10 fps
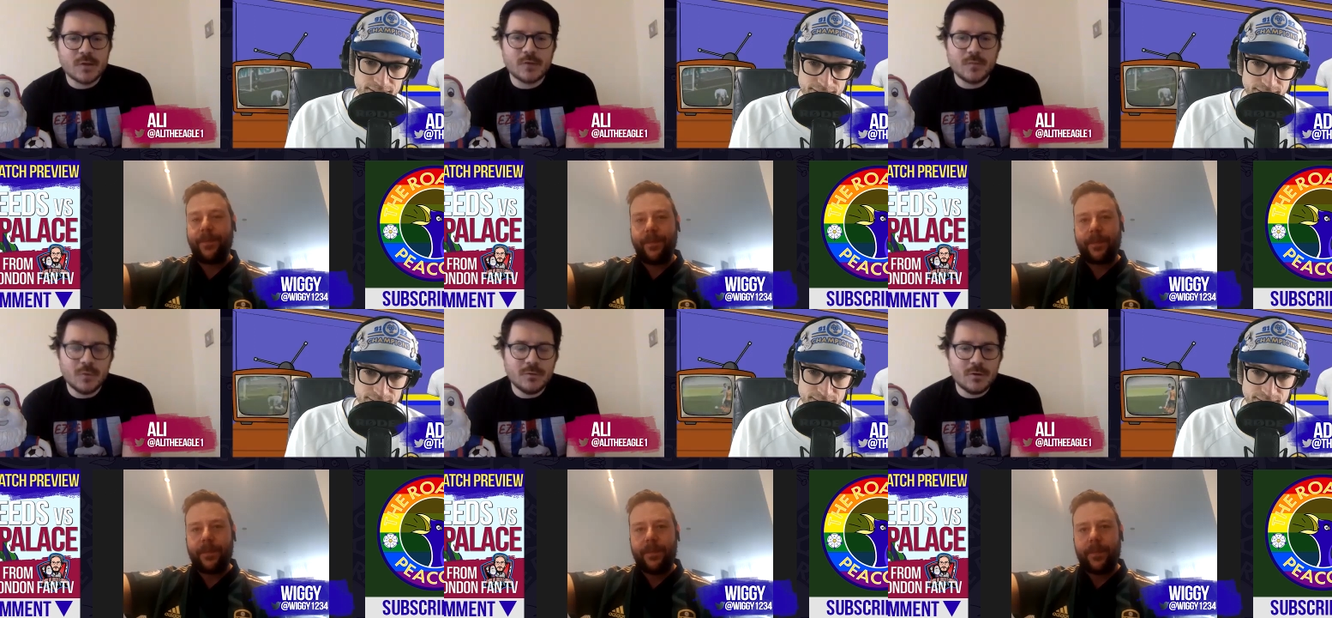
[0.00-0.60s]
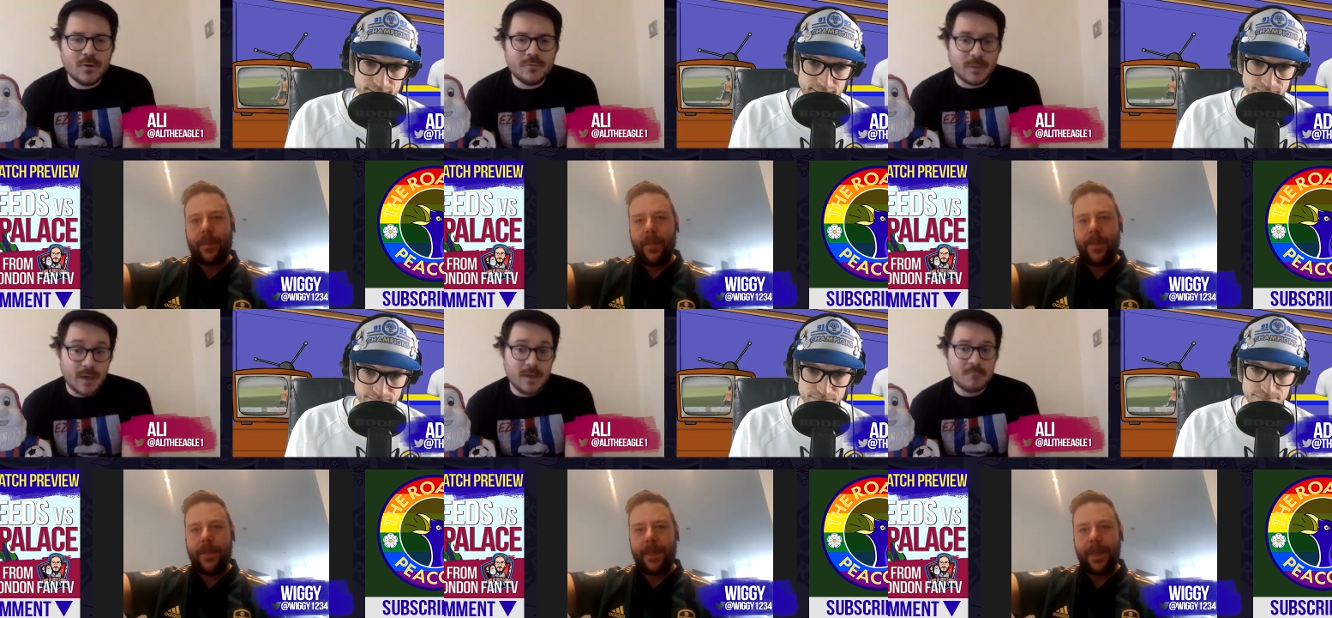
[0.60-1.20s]
Speaker 1: that judgment
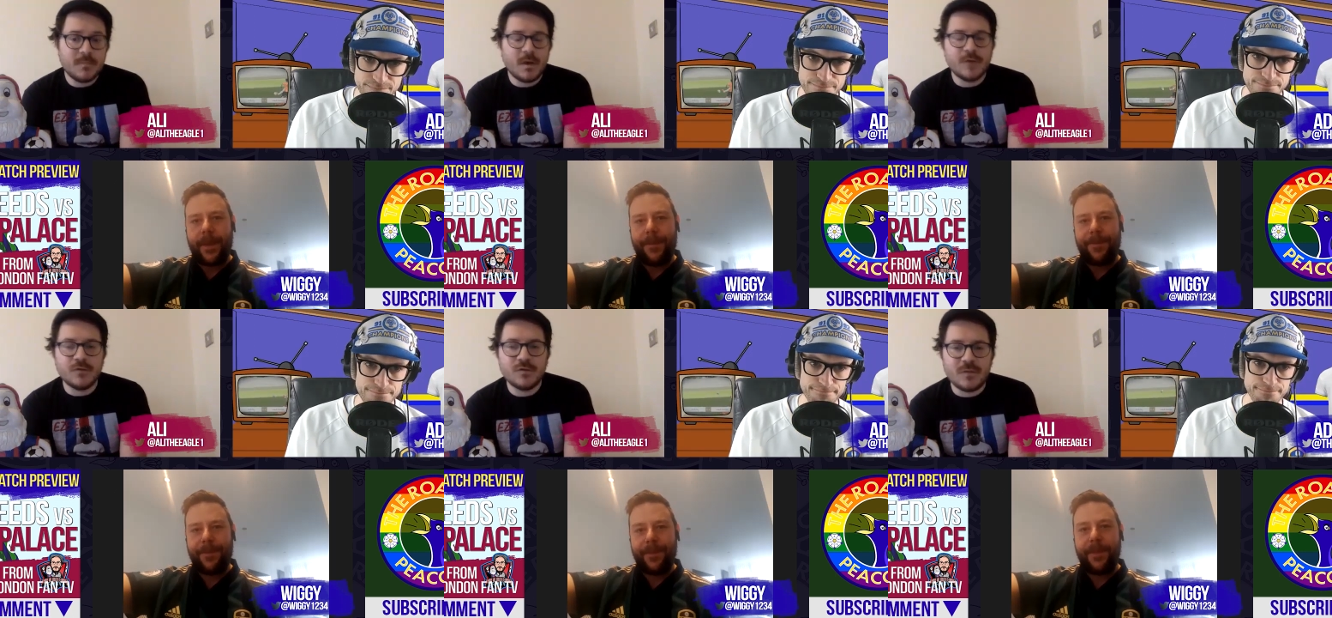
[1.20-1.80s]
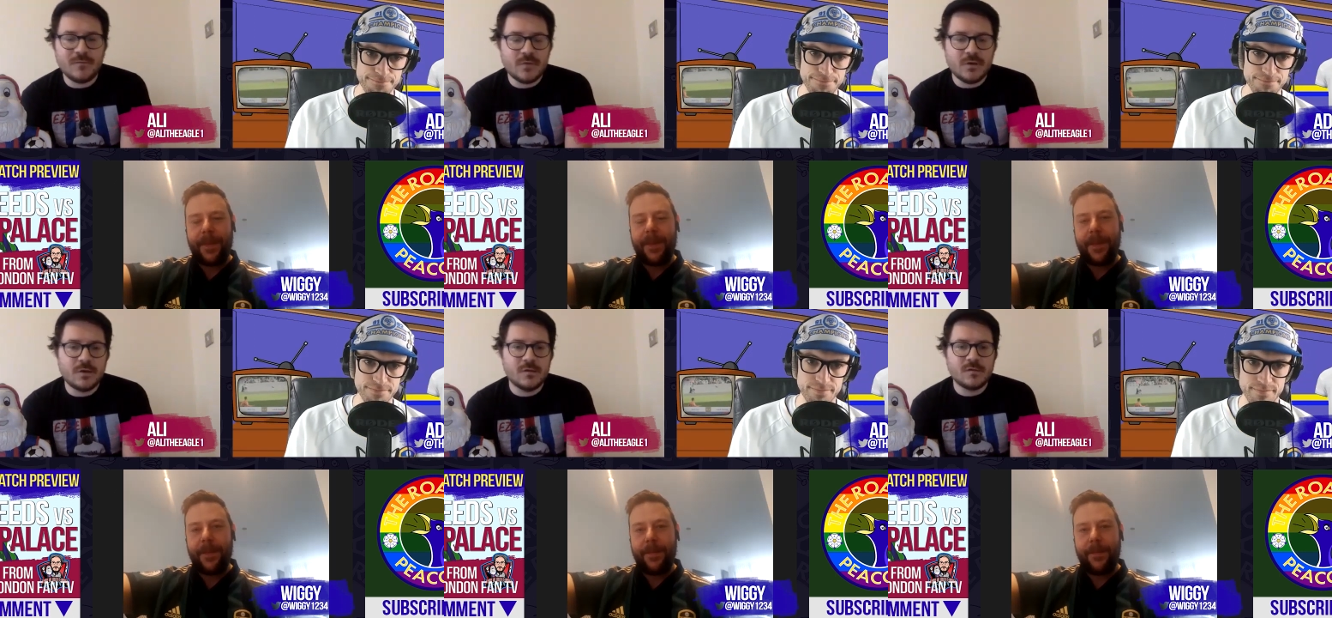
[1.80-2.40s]
of the game. I just
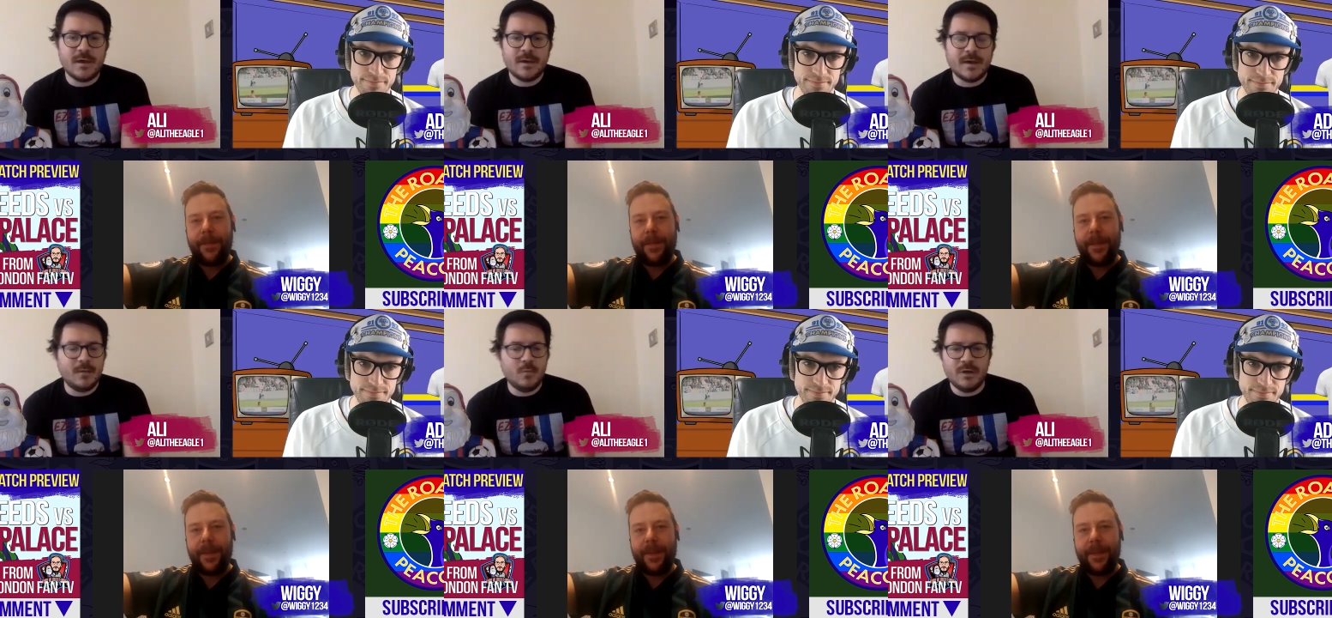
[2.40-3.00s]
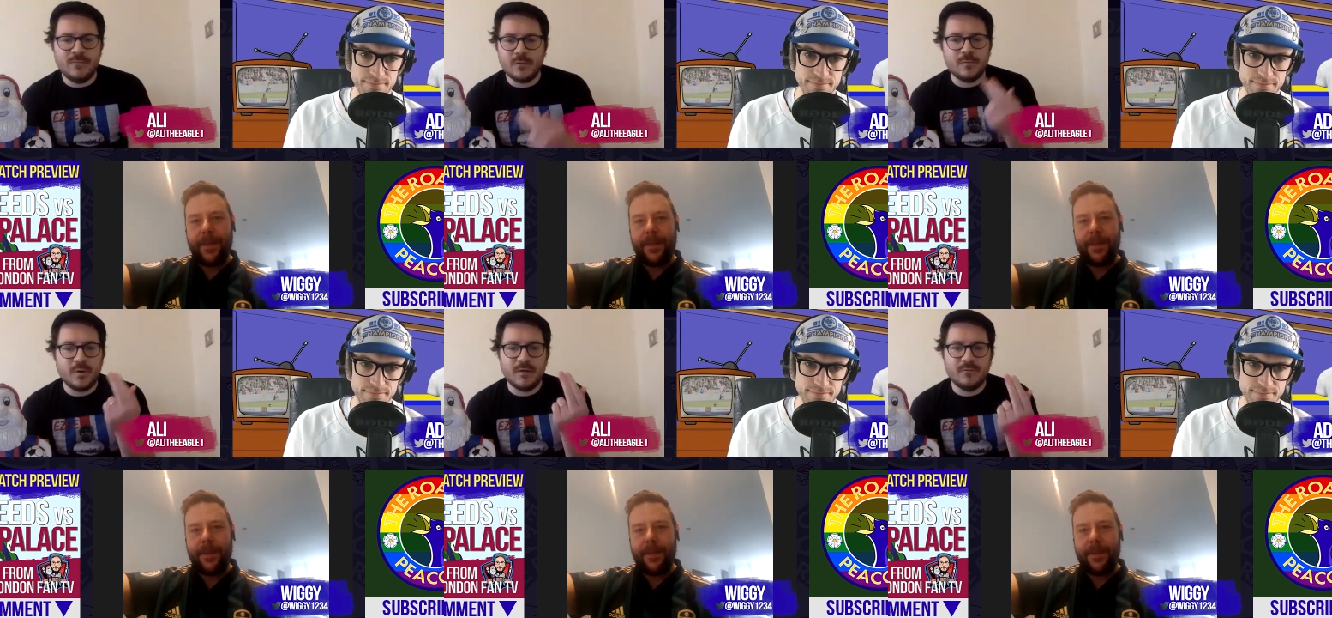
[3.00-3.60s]
don't think you can say a game where
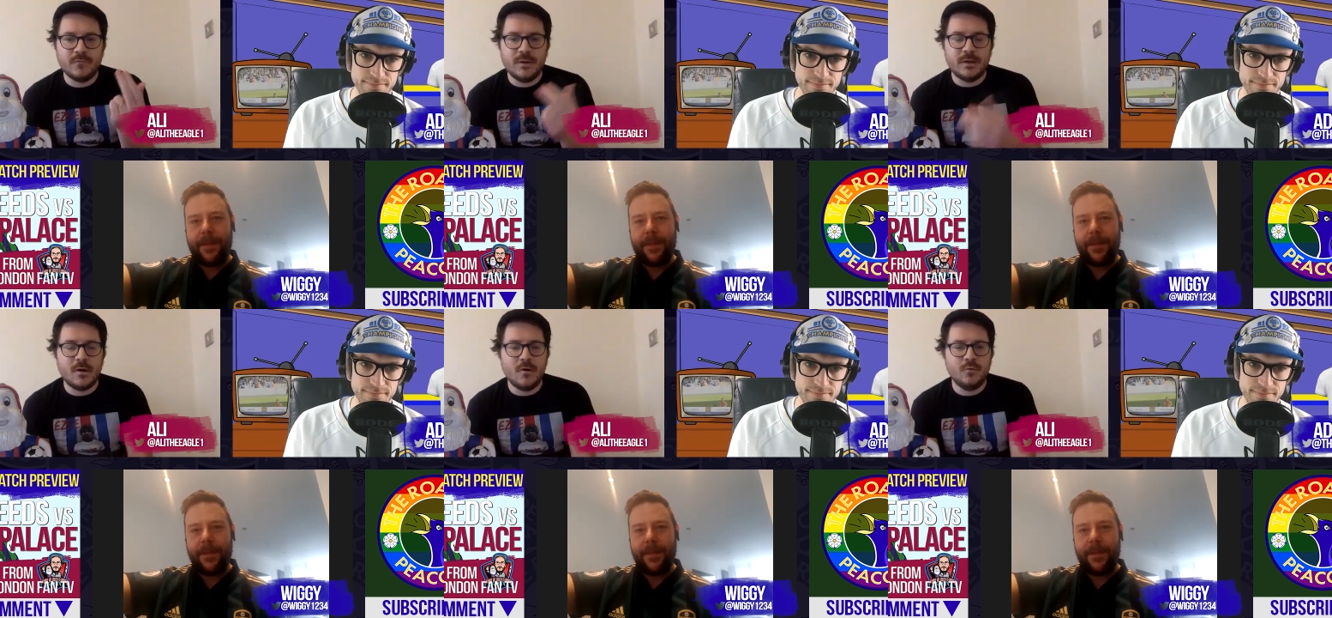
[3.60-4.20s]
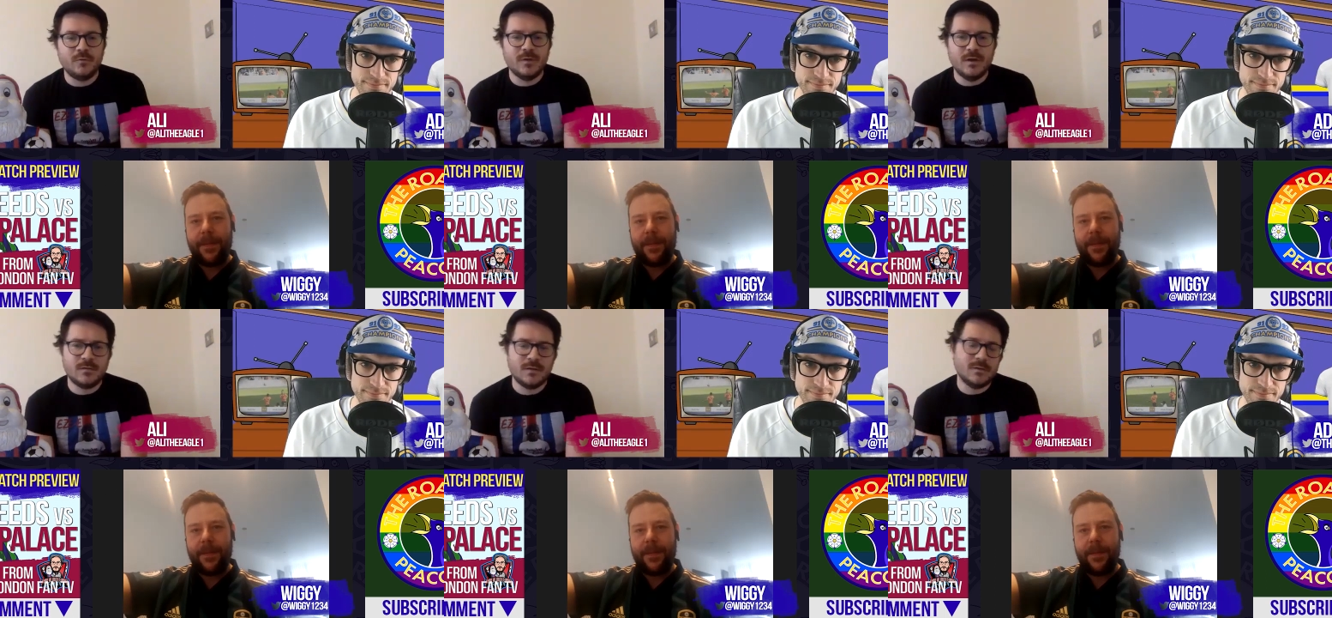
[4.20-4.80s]
you've lost by three
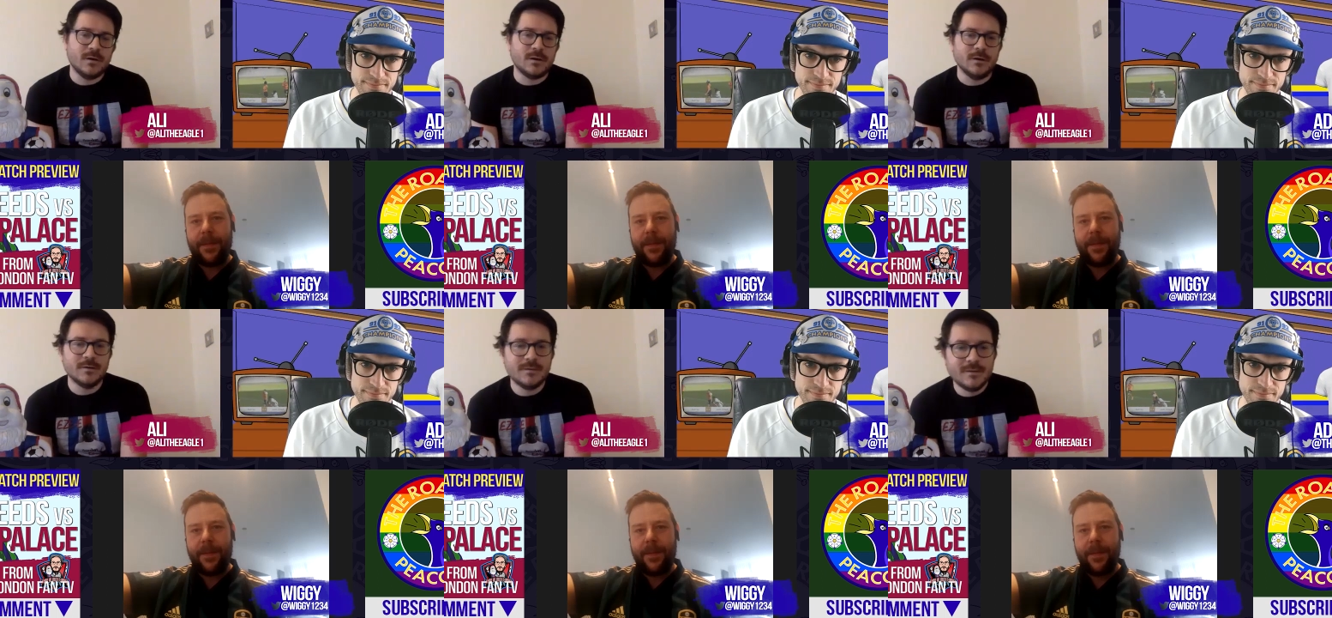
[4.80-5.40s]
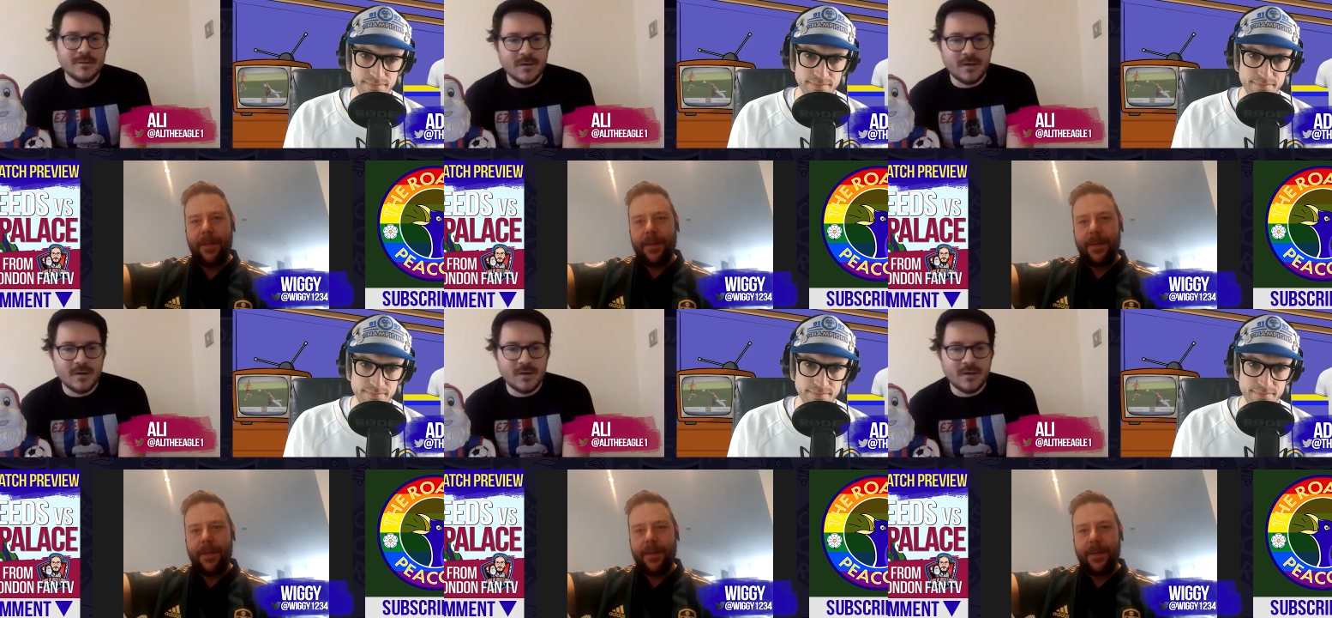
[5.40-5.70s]
goals is, is lucky.